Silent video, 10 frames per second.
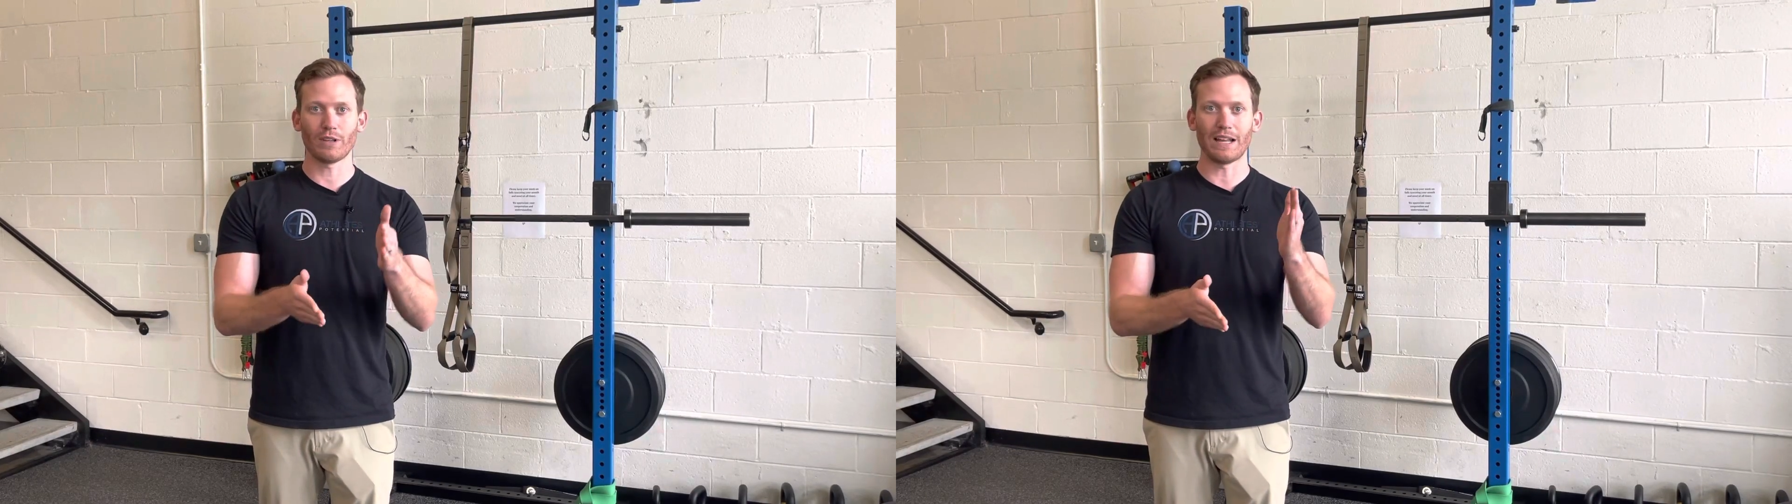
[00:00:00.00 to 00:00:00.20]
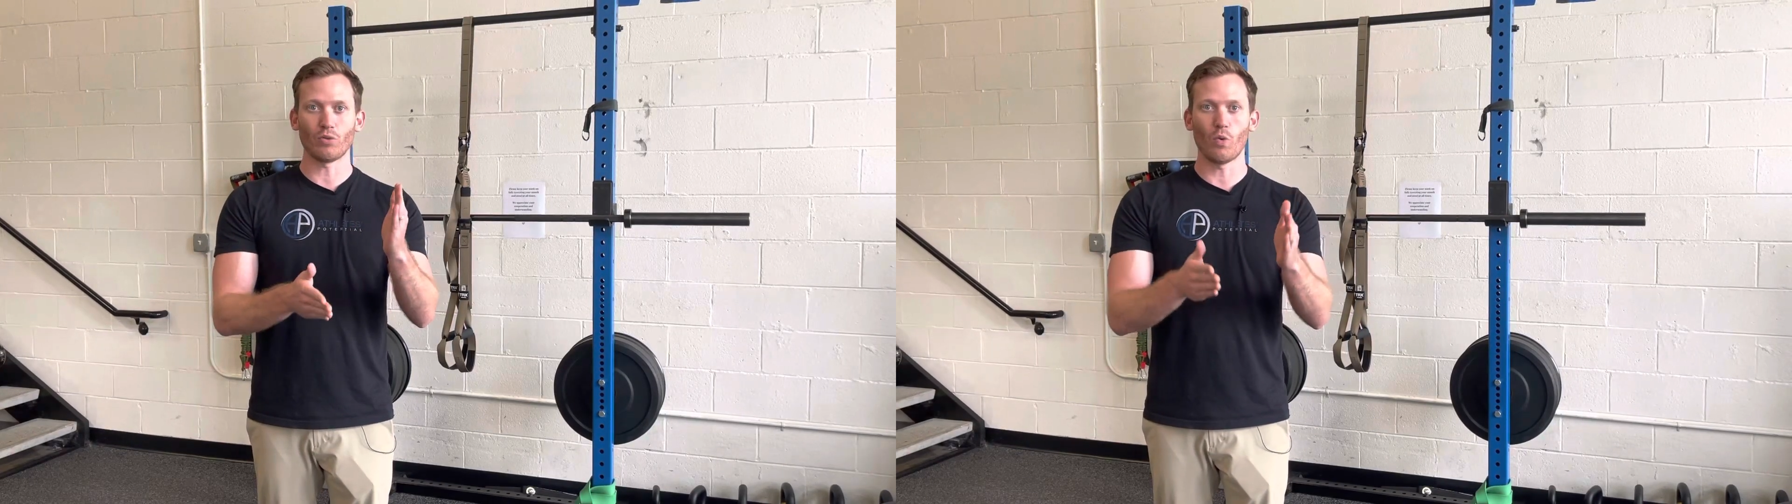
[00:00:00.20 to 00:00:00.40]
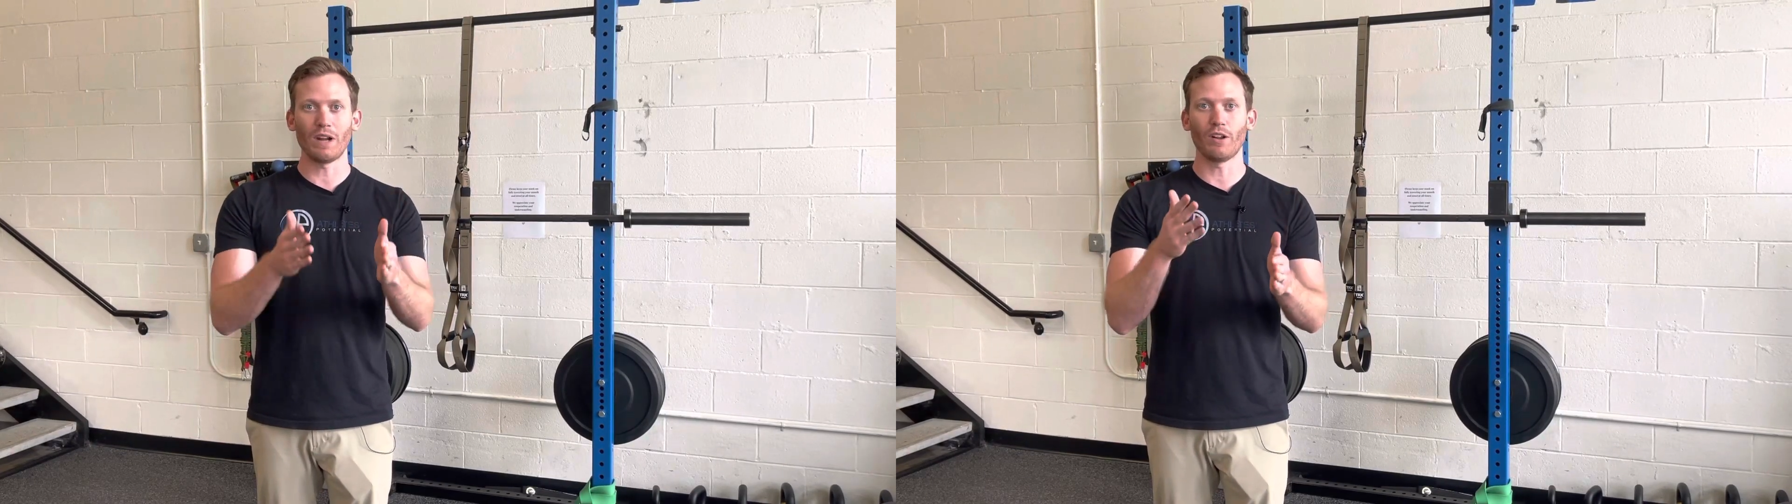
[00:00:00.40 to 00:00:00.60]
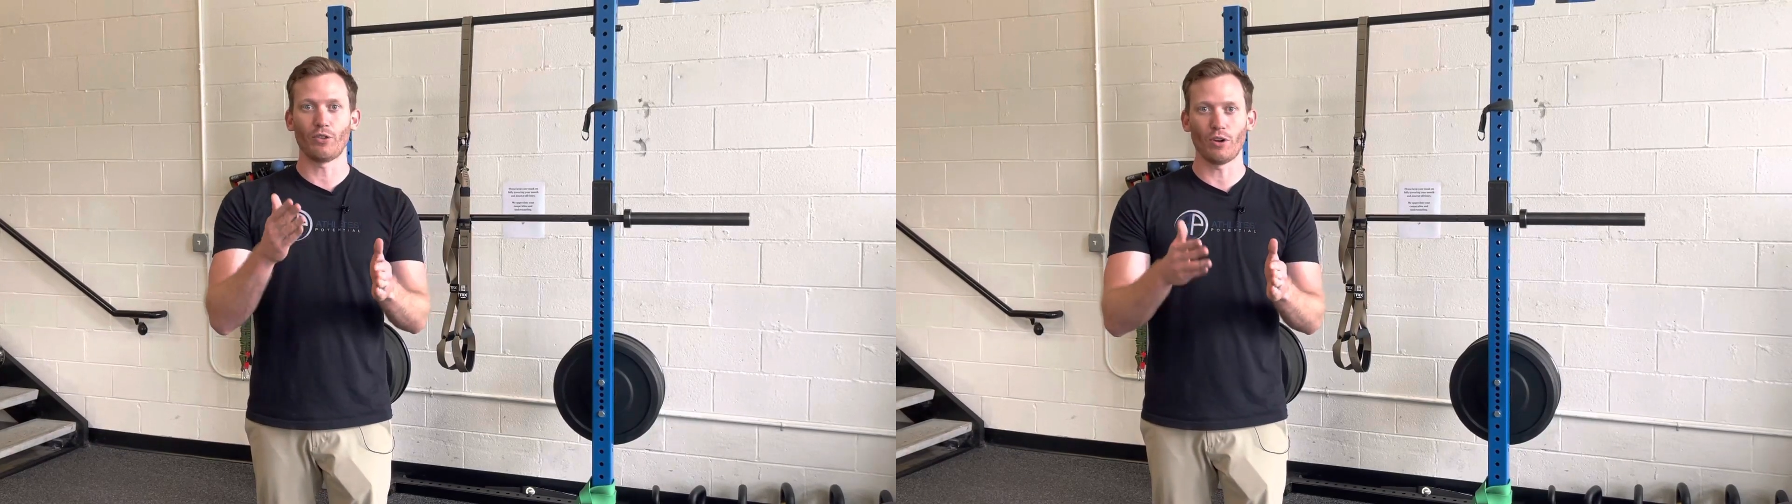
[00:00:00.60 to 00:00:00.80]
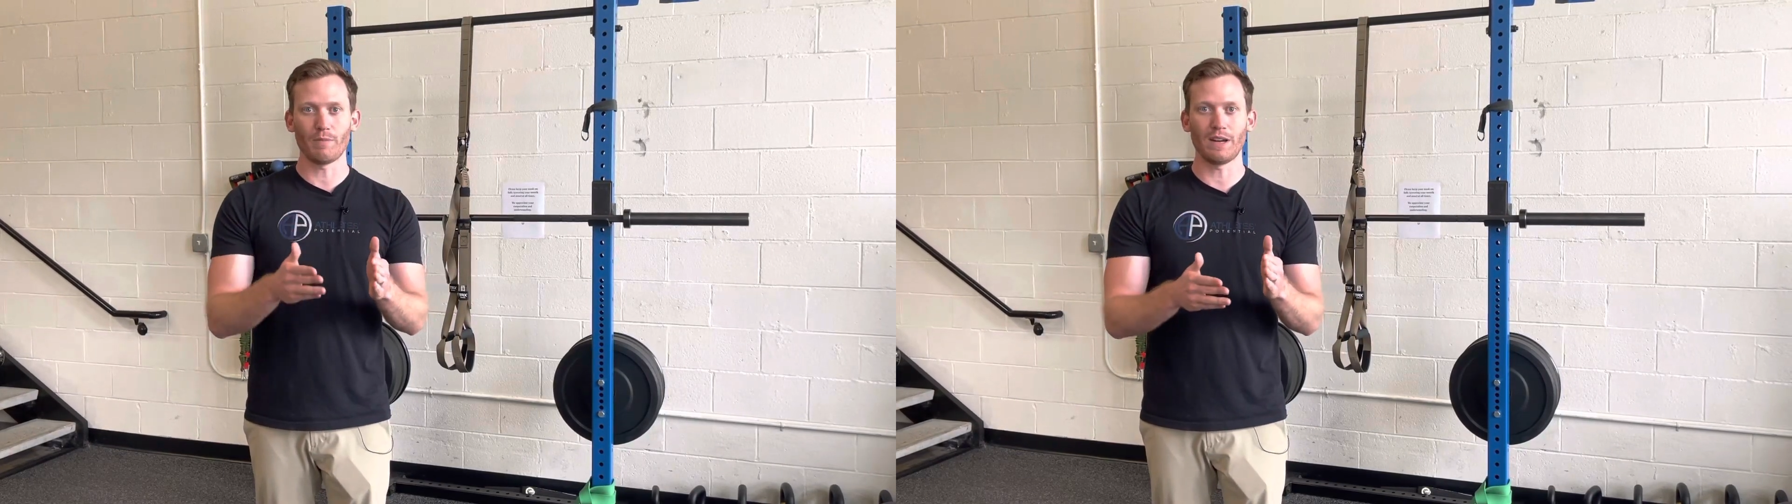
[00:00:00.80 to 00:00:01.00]
so that 20 to
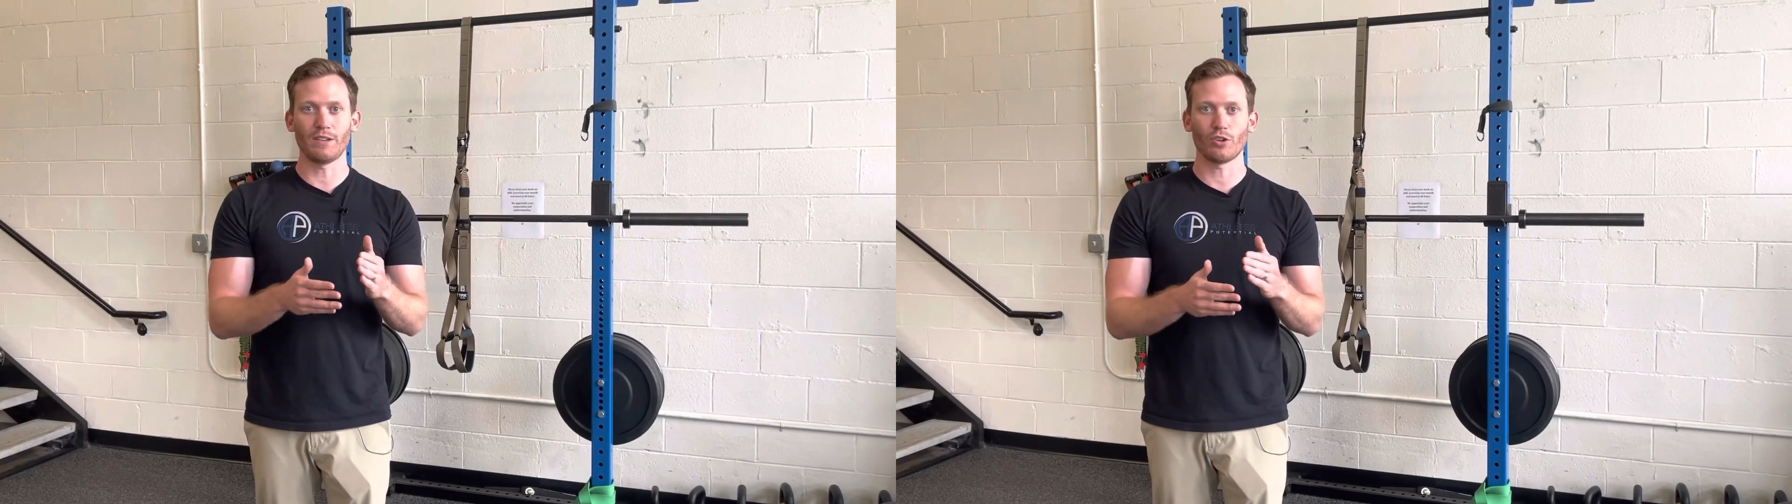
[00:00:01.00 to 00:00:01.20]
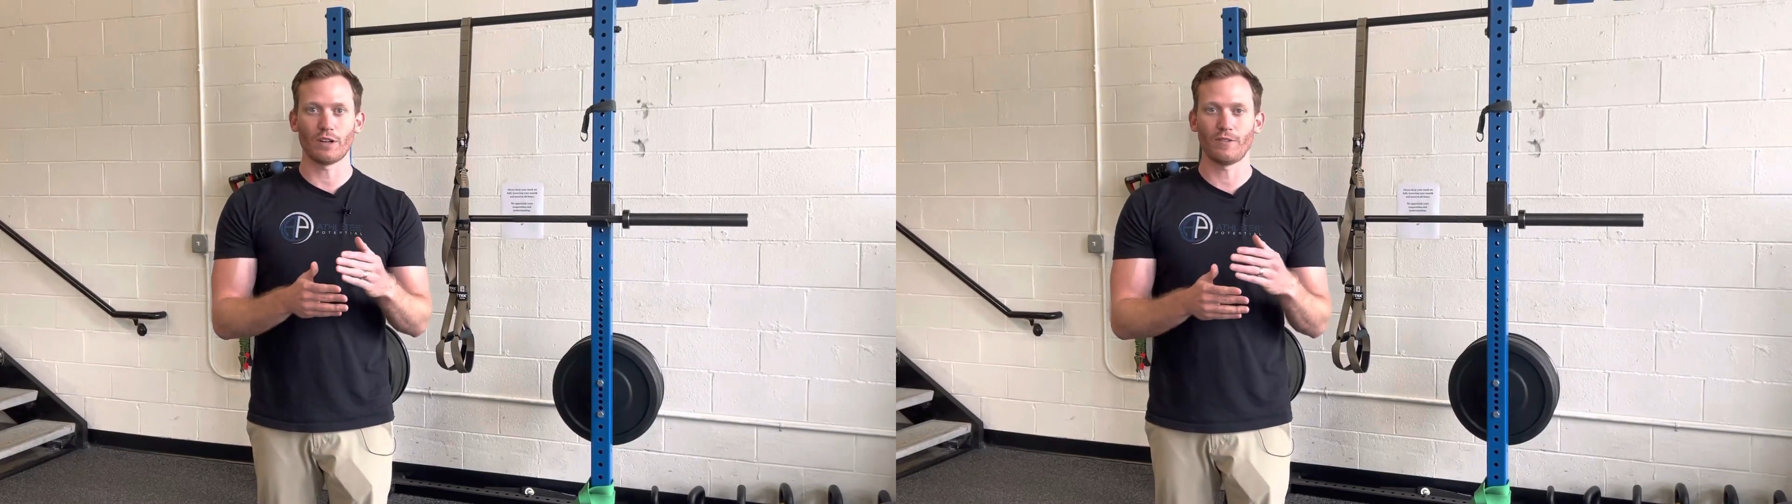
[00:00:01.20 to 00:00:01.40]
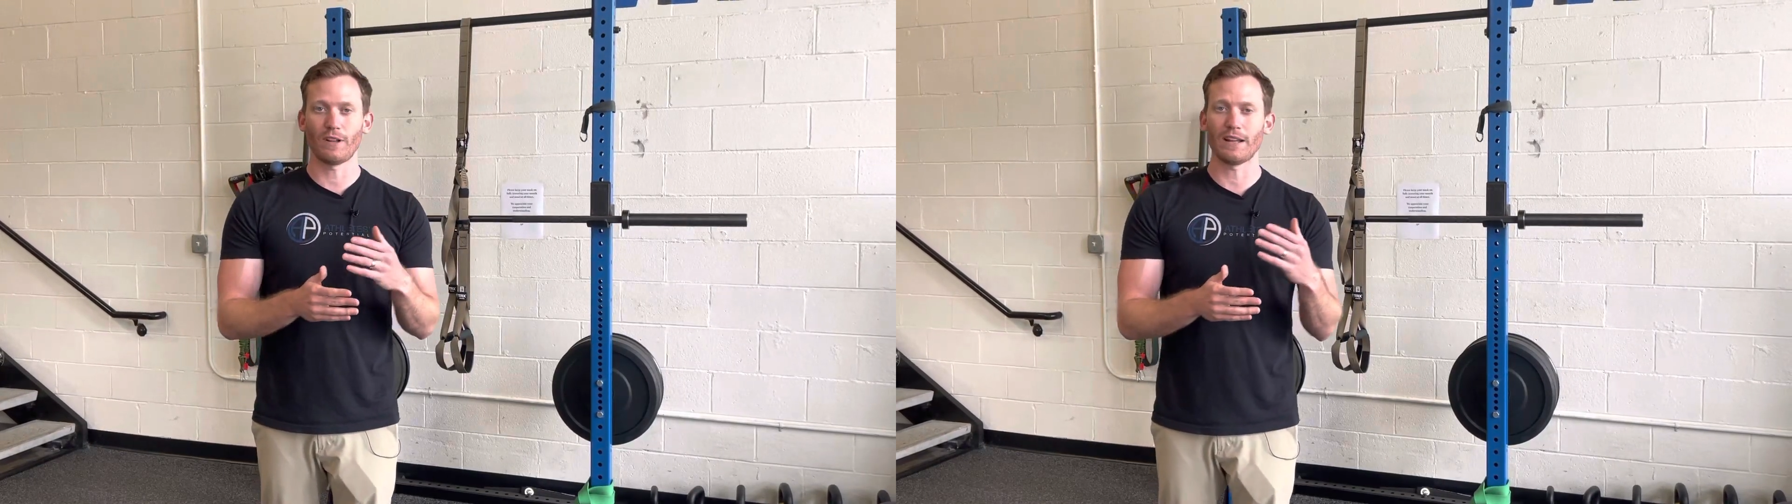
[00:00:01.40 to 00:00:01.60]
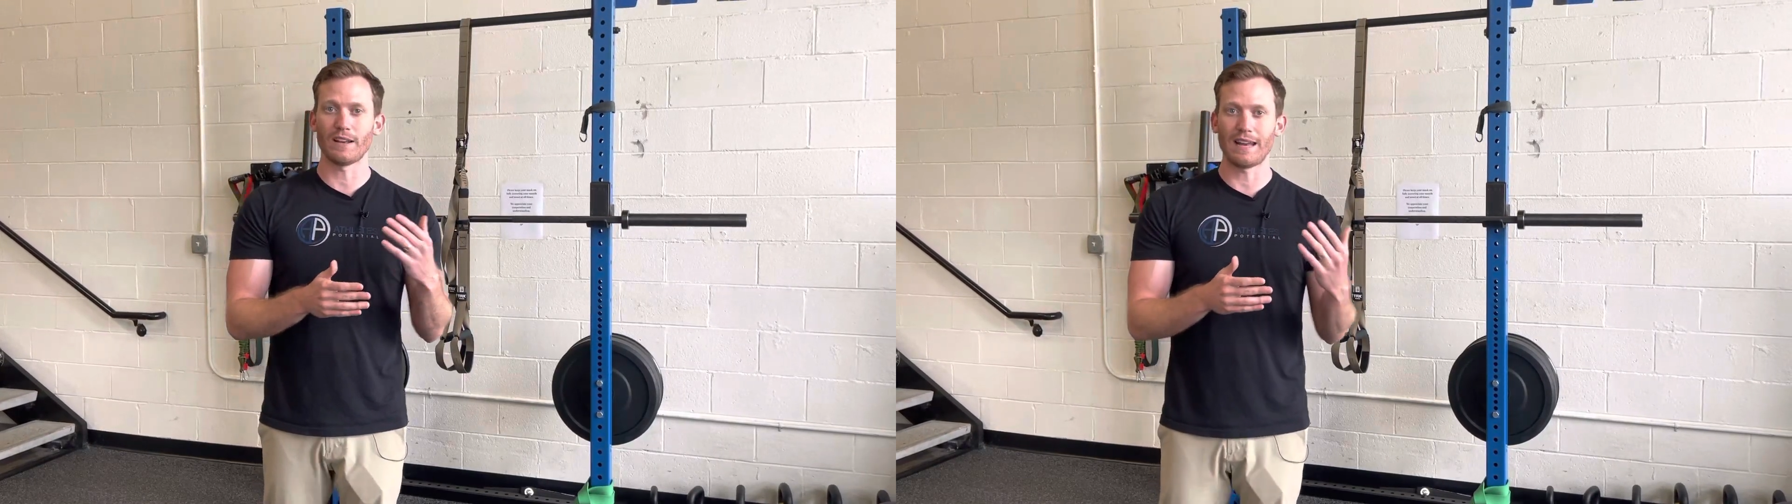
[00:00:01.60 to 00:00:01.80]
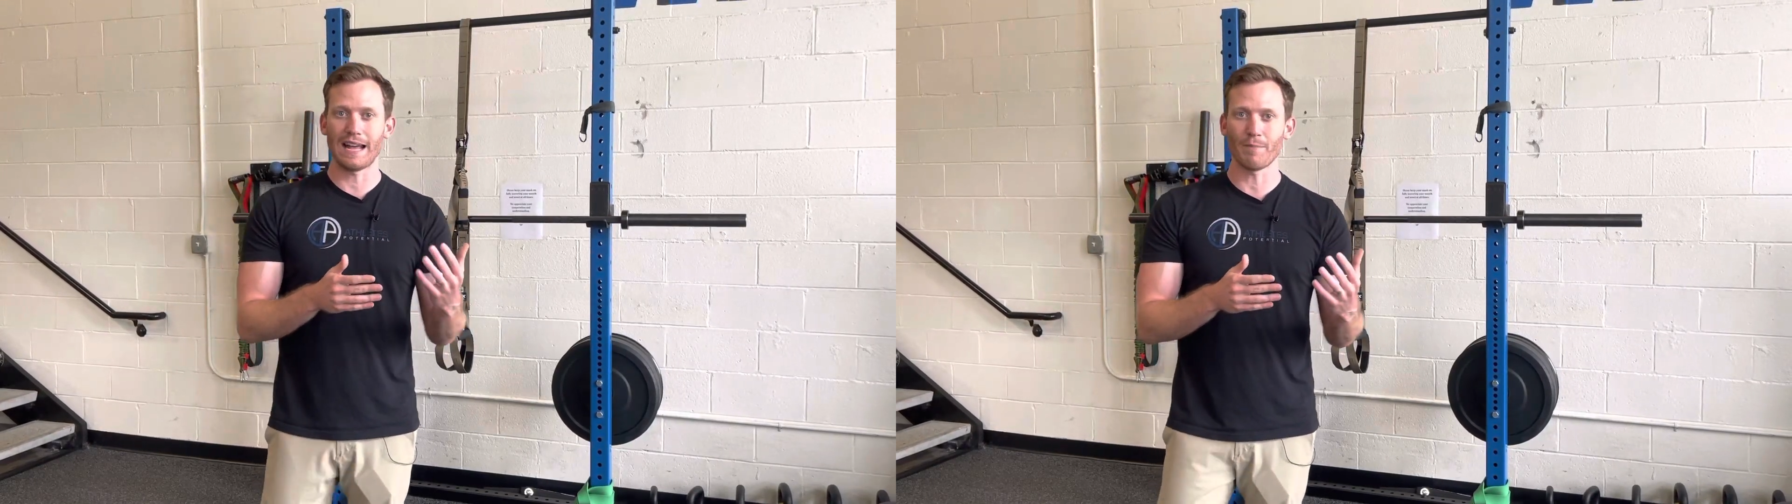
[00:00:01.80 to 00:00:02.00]
30 minutes you're going to take a
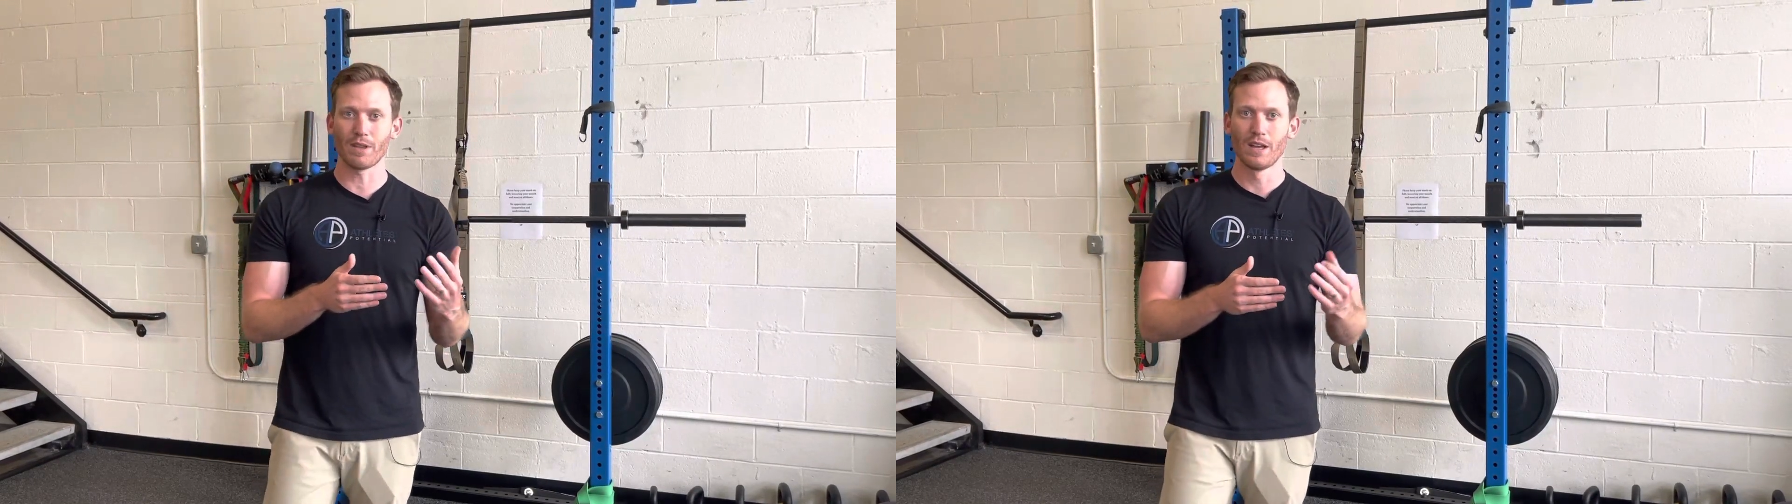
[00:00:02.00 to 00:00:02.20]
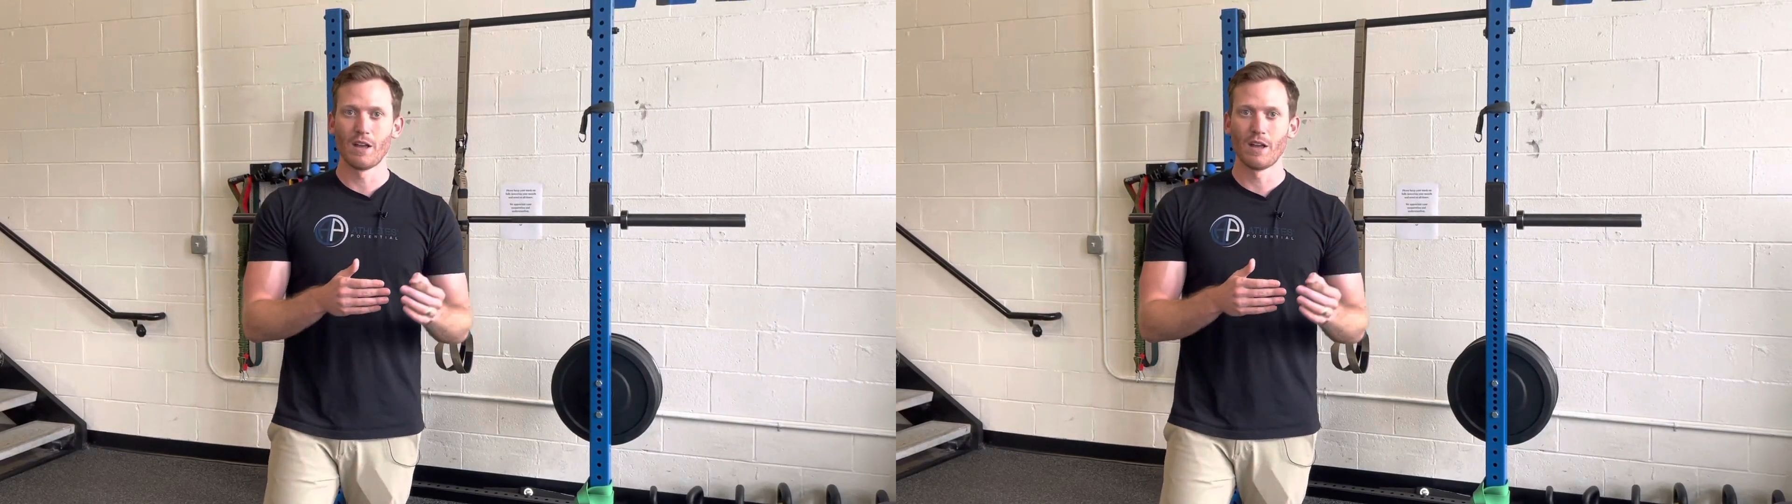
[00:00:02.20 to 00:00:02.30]
nap,